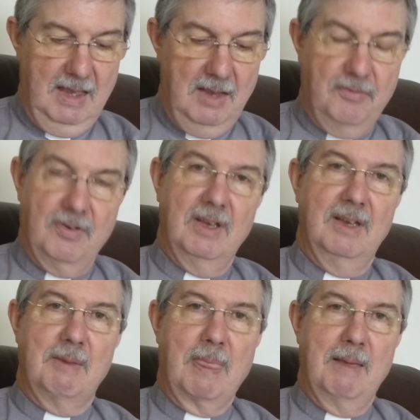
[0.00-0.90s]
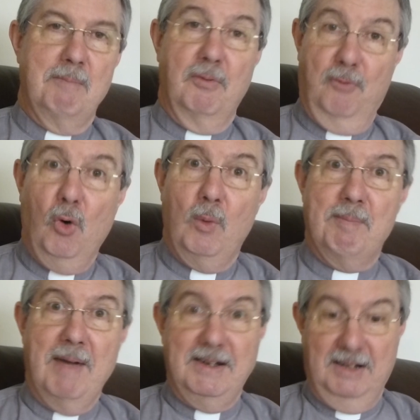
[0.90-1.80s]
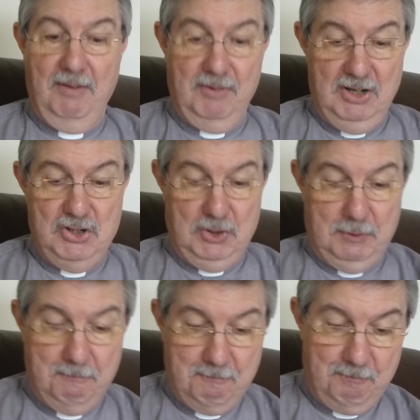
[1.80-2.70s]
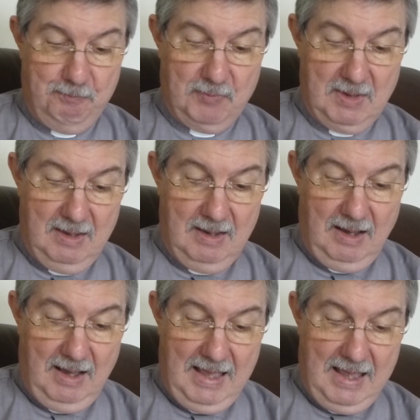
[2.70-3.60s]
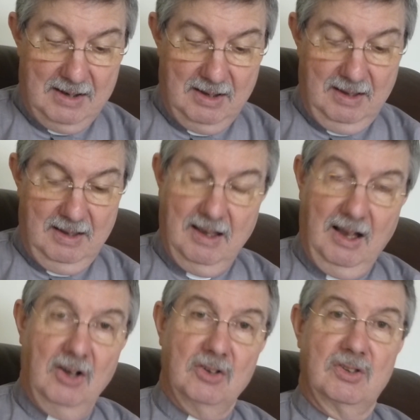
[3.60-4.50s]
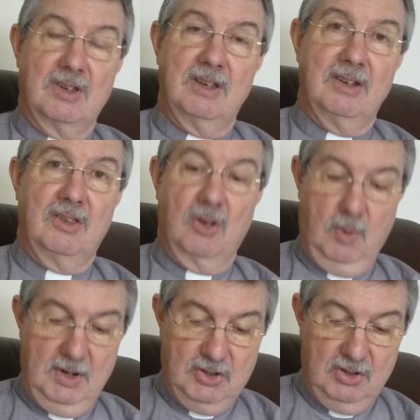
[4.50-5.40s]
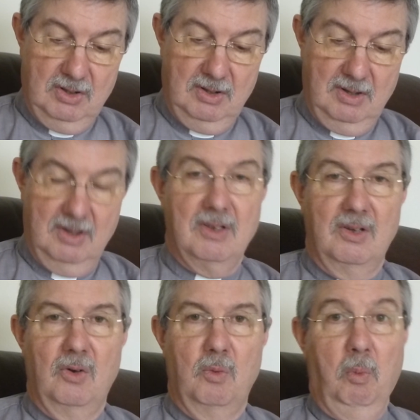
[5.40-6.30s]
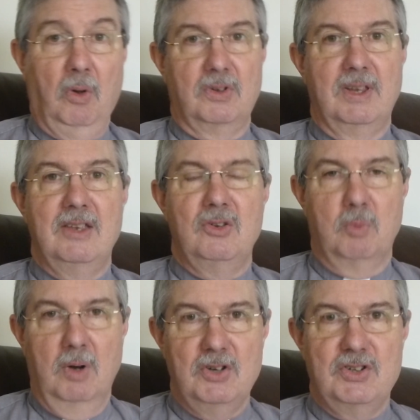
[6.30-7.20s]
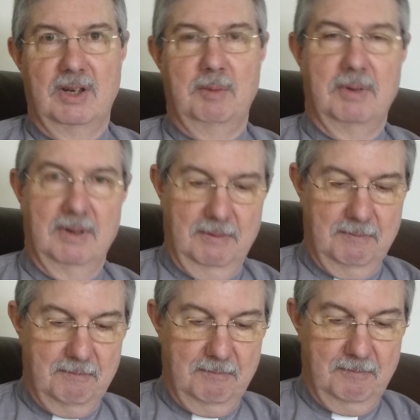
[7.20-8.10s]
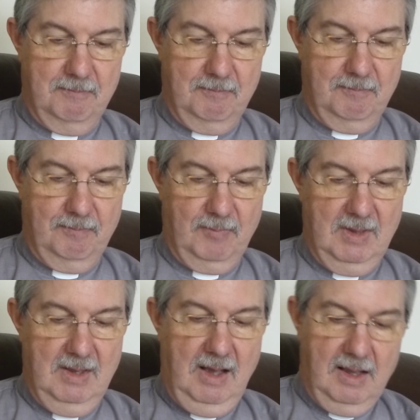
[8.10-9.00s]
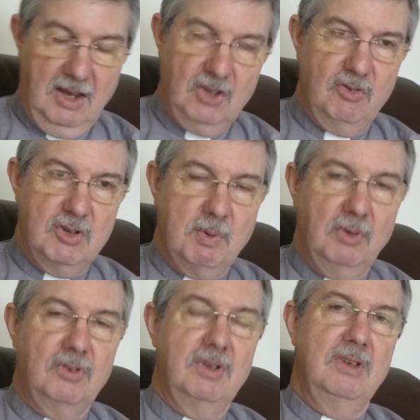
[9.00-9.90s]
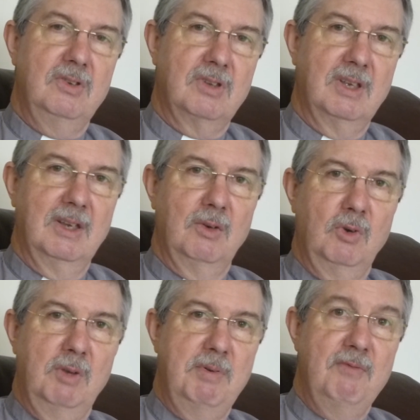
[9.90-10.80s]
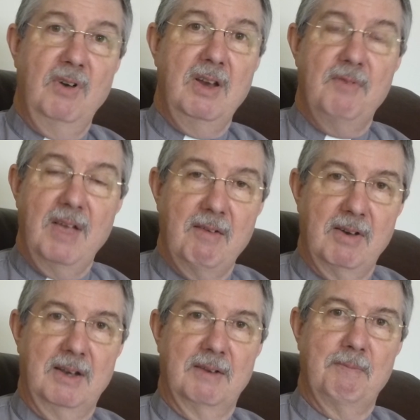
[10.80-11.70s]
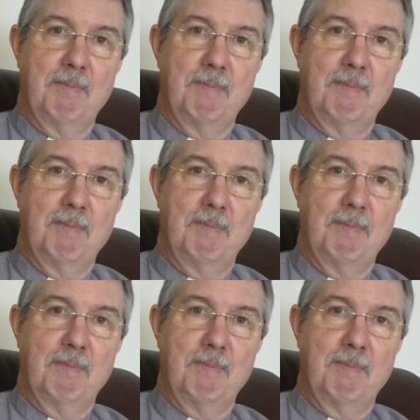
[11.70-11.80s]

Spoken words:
If, before we'd made a definition, I had asked the question, what is worship? I guess the responses would have been very varied,